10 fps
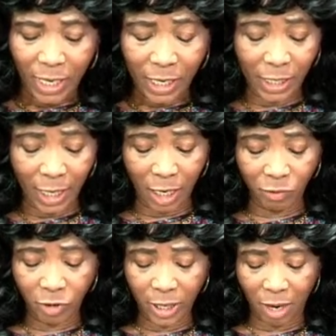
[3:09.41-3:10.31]
he
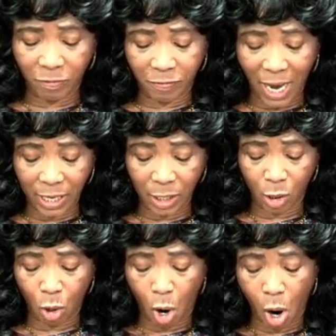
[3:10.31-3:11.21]
delivered a
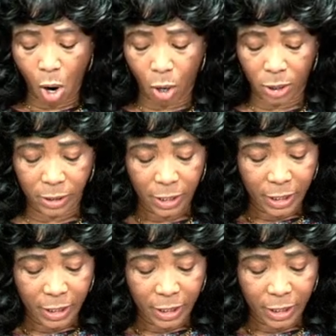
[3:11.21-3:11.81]
final call